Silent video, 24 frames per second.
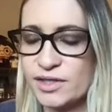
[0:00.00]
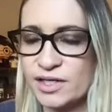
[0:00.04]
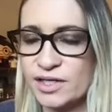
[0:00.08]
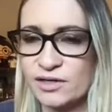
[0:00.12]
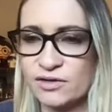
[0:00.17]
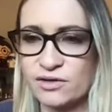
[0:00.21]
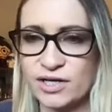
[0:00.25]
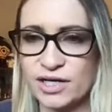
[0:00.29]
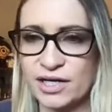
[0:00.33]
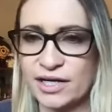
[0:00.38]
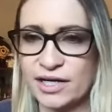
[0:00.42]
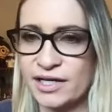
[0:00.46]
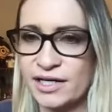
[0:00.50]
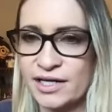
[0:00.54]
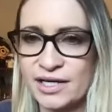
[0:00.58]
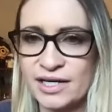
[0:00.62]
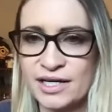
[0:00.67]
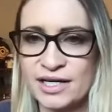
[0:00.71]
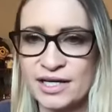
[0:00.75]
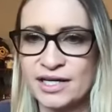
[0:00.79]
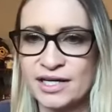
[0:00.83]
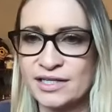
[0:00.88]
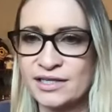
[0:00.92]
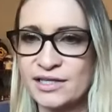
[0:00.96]
Okay.
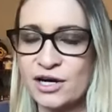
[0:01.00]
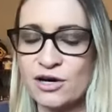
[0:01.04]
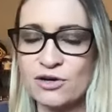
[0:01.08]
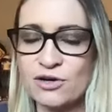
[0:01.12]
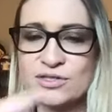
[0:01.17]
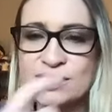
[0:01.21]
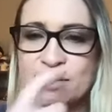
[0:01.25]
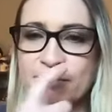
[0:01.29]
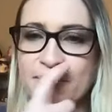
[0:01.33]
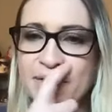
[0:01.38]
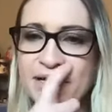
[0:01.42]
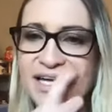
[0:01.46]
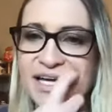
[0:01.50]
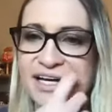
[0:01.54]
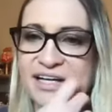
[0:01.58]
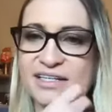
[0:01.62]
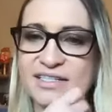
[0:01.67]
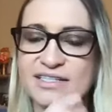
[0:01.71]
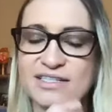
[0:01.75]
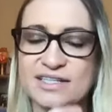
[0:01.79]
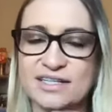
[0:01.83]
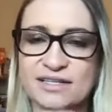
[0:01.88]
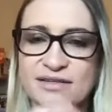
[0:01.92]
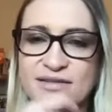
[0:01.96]
No, somebody
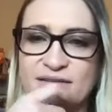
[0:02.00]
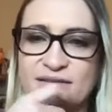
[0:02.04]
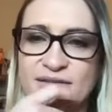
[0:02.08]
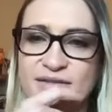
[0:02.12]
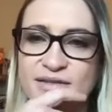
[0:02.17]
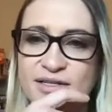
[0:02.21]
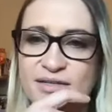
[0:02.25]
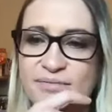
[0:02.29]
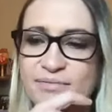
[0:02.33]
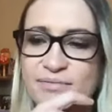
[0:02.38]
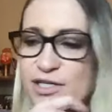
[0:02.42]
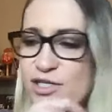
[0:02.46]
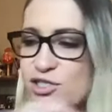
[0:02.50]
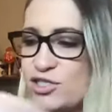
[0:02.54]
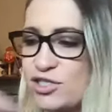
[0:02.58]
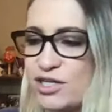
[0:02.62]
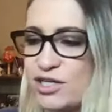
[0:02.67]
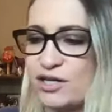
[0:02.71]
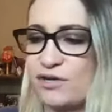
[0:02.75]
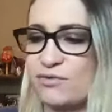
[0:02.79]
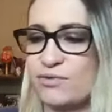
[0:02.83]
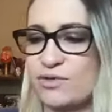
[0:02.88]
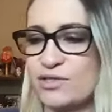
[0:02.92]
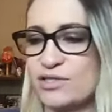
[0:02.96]
else did mention
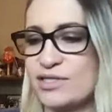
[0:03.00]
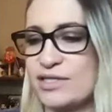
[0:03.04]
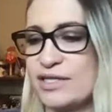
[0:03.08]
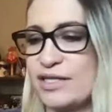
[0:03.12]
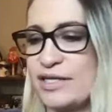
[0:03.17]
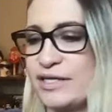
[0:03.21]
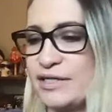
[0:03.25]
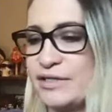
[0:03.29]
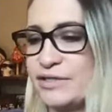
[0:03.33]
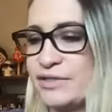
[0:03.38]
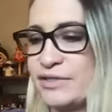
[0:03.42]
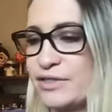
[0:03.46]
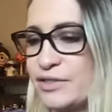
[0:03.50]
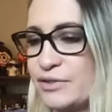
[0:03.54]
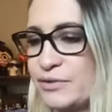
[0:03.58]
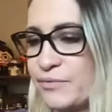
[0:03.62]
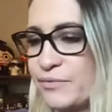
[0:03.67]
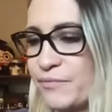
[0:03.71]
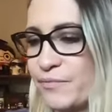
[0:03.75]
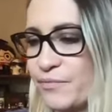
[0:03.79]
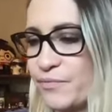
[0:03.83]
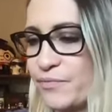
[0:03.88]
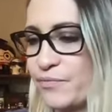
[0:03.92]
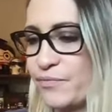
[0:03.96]
that it wasn't there,
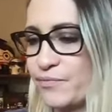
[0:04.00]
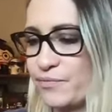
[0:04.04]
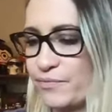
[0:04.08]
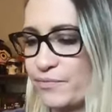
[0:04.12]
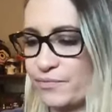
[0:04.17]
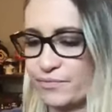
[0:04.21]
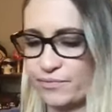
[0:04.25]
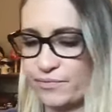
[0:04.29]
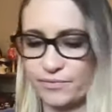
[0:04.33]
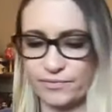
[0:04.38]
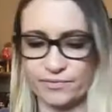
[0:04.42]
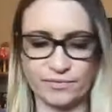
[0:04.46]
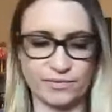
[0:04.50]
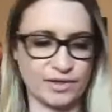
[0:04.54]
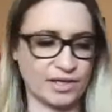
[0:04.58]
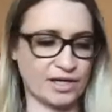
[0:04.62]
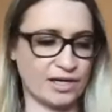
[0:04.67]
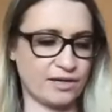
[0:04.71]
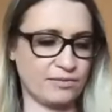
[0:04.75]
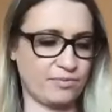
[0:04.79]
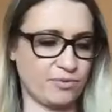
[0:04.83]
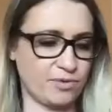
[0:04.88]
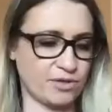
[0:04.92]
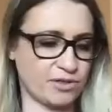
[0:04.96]
so
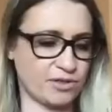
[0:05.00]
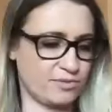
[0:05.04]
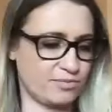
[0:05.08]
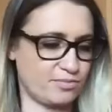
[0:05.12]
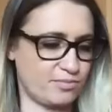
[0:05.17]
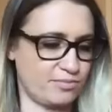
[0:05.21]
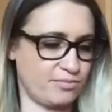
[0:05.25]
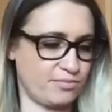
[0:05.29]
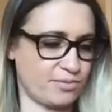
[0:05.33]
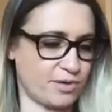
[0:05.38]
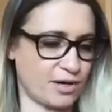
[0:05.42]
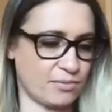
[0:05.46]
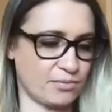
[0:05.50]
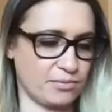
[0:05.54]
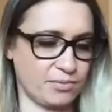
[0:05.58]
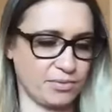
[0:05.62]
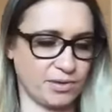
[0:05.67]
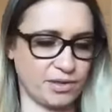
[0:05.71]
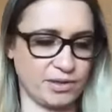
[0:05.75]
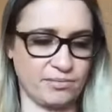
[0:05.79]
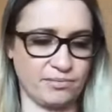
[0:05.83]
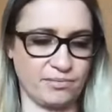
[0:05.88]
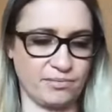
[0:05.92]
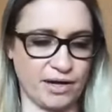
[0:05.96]
it was
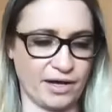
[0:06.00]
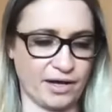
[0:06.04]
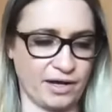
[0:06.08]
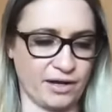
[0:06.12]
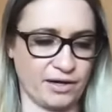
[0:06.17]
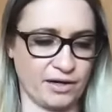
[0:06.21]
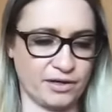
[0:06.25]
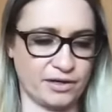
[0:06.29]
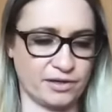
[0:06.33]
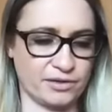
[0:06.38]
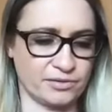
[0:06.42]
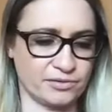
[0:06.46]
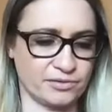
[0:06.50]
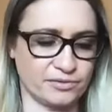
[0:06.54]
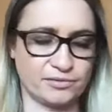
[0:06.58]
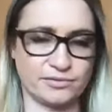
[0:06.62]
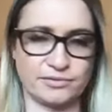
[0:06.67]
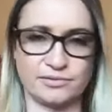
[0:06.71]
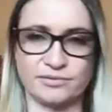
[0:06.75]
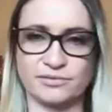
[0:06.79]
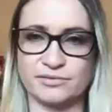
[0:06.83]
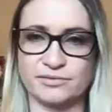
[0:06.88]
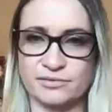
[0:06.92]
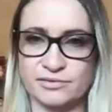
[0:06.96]
probably my error.
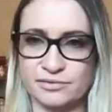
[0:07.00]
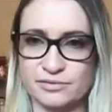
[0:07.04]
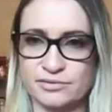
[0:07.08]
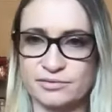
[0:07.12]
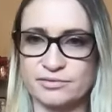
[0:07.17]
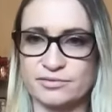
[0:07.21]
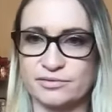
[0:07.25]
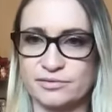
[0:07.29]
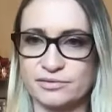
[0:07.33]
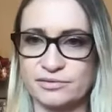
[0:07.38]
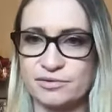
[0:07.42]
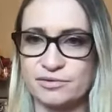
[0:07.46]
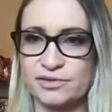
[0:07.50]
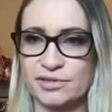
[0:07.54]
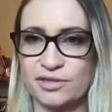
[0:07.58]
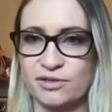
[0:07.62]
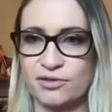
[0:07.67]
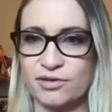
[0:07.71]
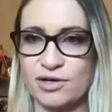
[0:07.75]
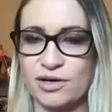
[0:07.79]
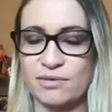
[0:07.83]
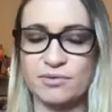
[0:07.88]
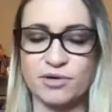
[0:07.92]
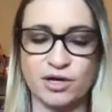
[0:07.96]

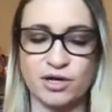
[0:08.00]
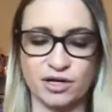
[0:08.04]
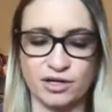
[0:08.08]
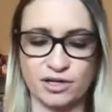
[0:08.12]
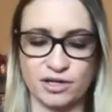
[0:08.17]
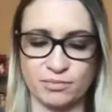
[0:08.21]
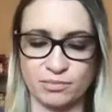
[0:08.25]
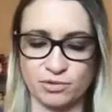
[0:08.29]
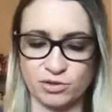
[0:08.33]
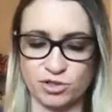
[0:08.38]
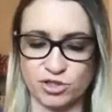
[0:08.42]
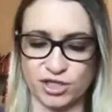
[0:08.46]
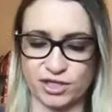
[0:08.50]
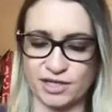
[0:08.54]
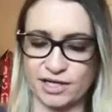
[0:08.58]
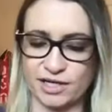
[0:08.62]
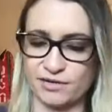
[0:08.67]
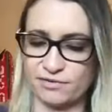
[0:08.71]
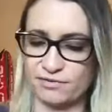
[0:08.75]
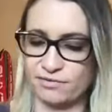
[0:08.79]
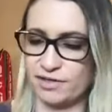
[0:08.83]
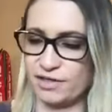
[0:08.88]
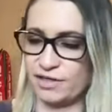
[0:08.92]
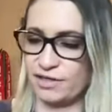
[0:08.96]
So I'm gonna double check
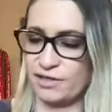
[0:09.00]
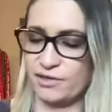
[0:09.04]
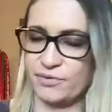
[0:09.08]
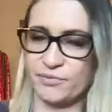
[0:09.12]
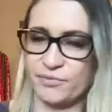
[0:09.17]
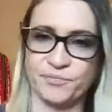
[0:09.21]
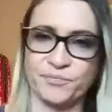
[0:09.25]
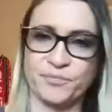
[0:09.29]
that right now.